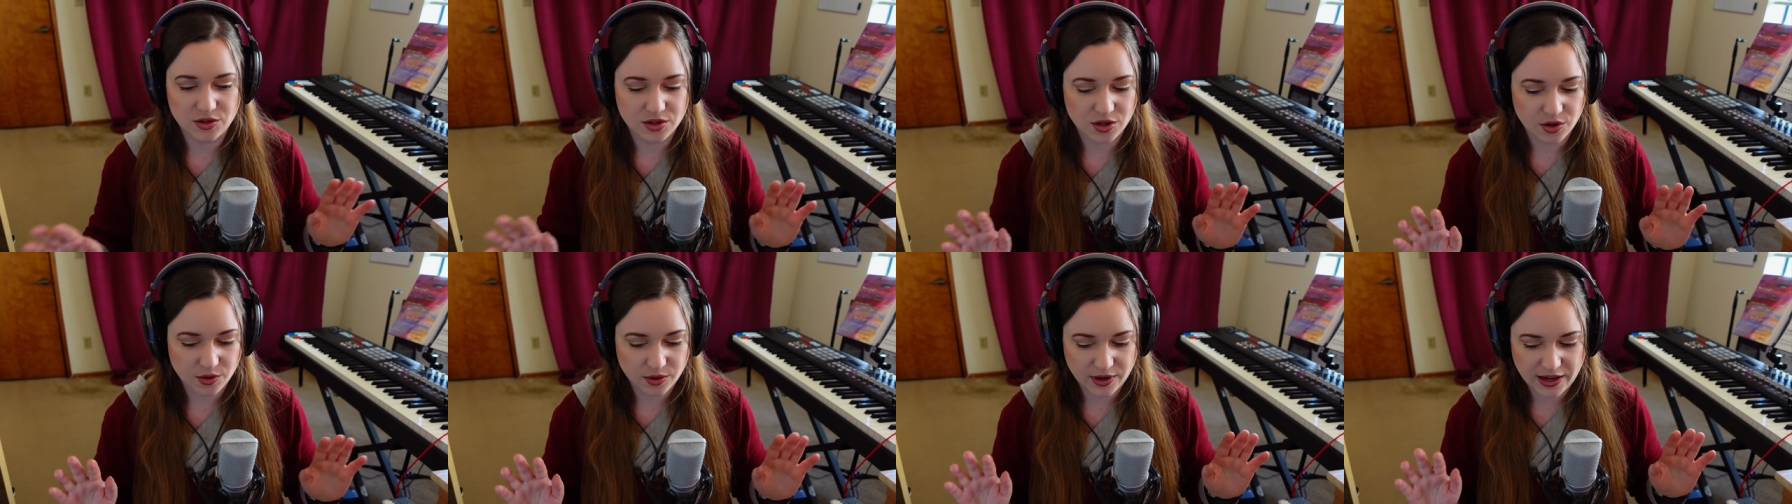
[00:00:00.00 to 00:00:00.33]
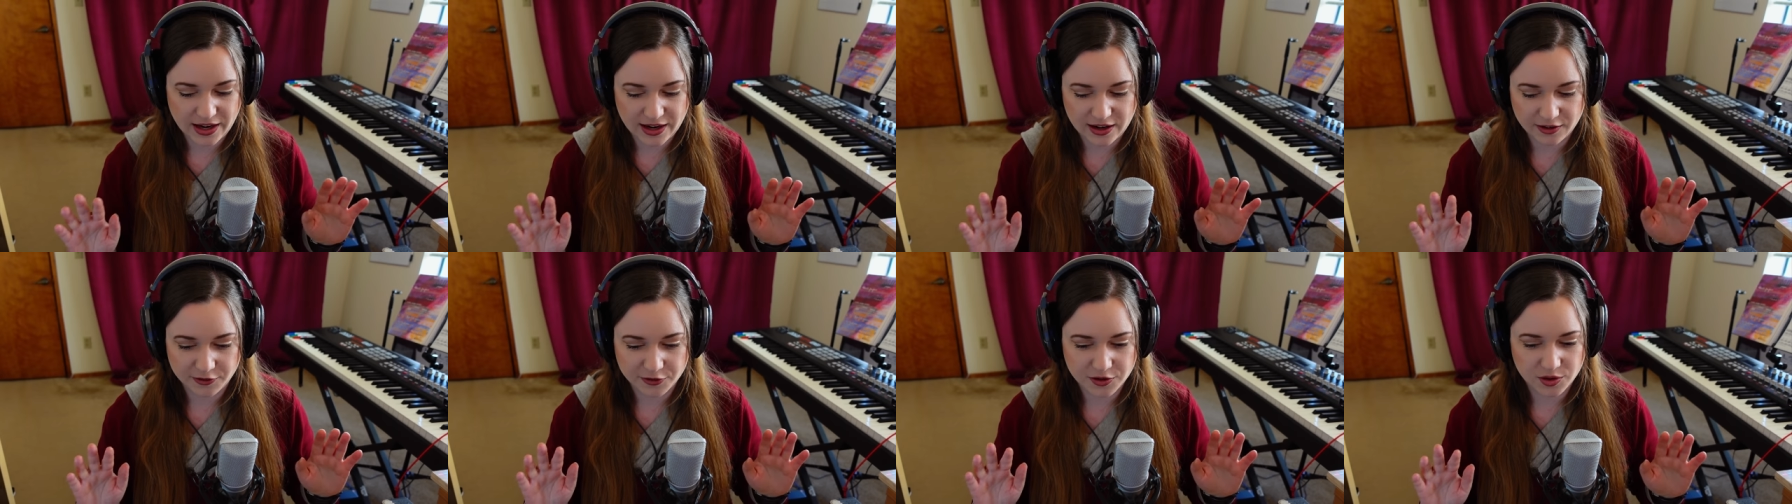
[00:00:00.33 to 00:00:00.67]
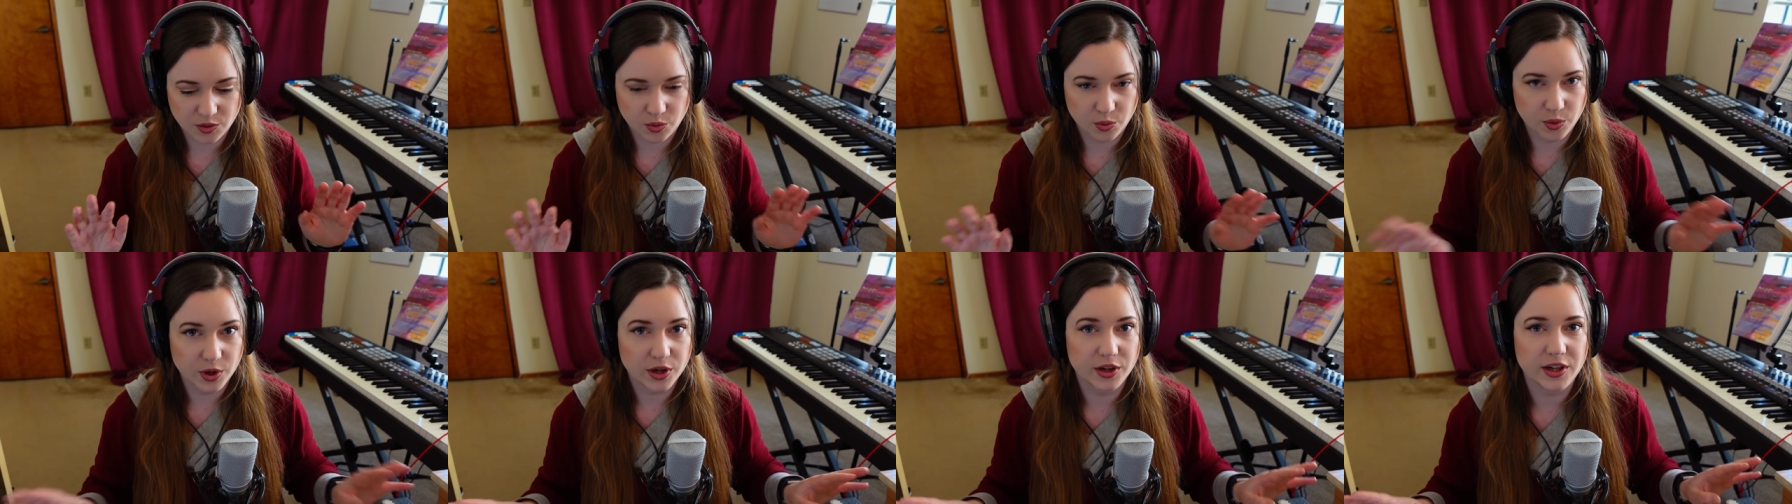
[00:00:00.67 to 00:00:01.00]
don't have to
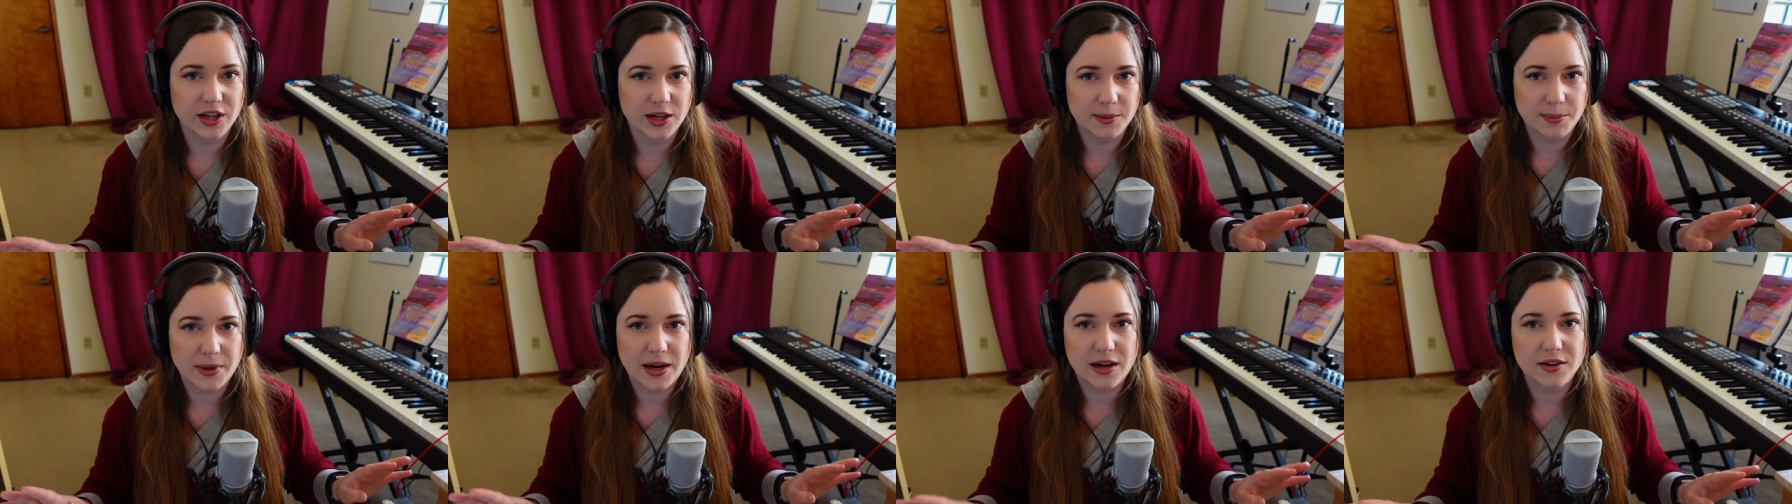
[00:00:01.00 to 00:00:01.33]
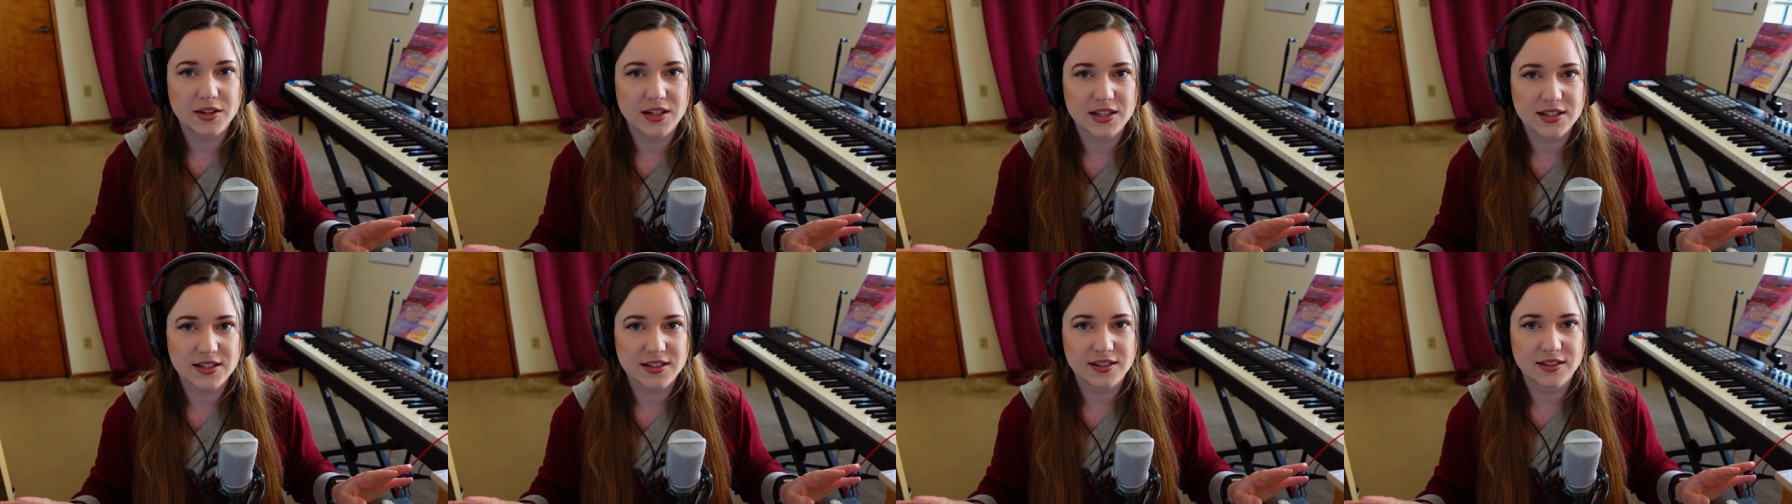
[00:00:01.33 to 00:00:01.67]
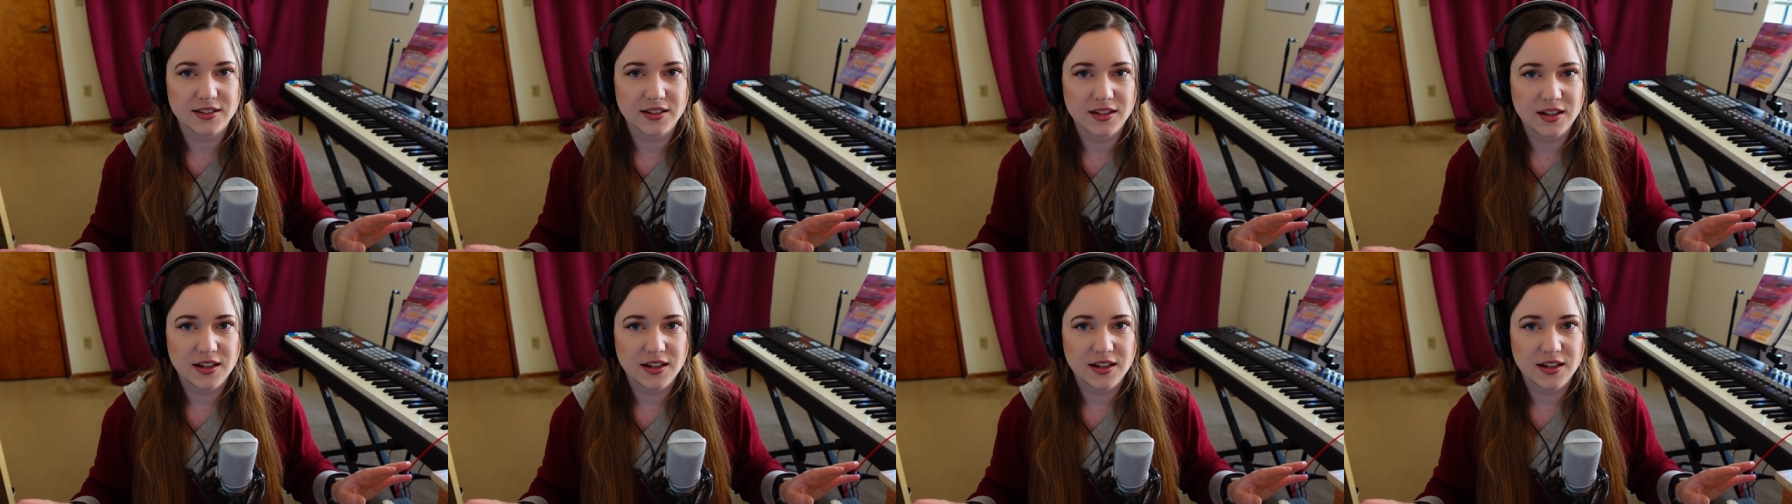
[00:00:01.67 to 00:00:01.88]
worry about it